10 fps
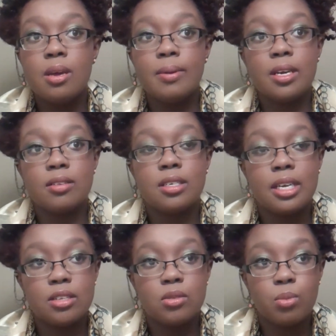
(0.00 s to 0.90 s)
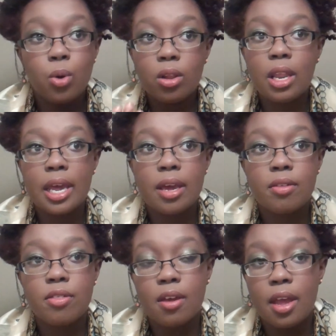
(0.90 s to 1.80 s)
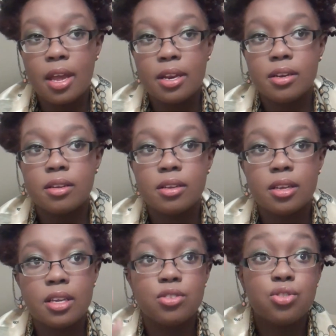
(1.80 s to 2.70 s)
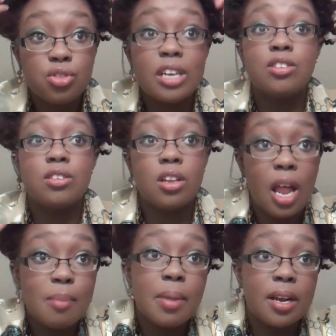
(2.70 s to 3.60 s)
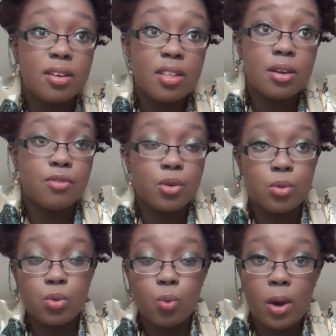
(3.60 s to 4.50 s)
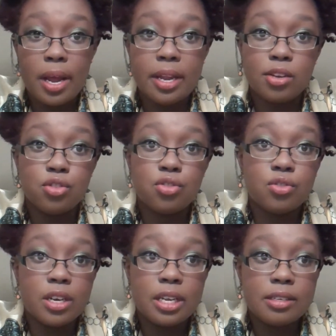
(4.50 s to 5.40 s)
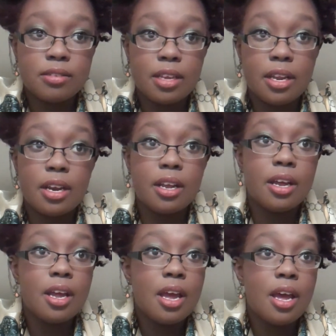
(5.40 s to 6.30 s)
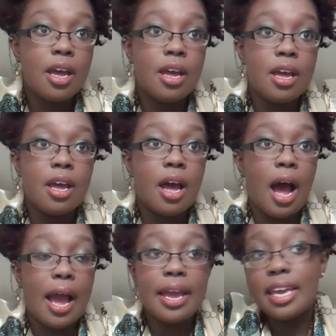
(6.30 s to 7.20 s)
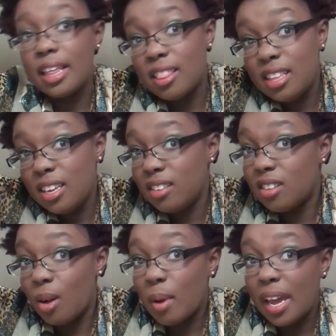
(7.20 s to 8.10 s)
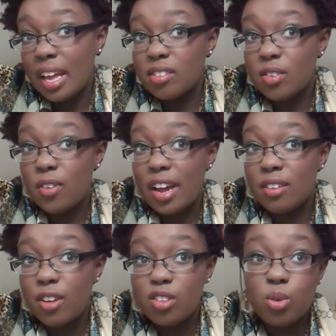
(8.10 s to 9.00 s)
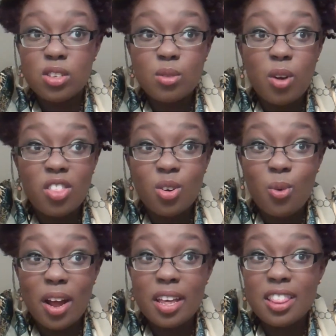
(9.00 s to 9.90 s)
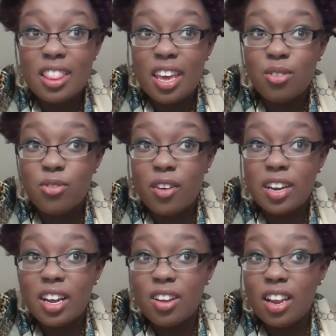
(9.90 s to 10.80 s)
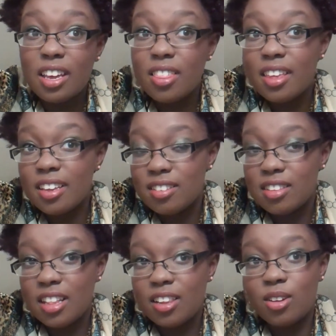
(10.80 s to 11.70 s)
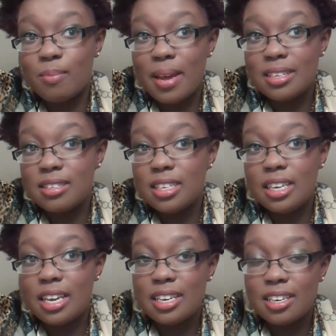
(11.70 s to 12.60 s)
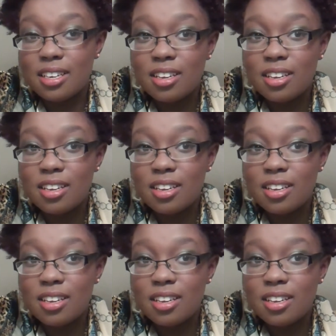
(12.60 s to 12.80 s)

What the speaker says: because it gets more length and it stretches a lot better than if it were wet and it shrinks. And I get these on my ends. If I twist them while they're wet, they fray out like this and they look messy, and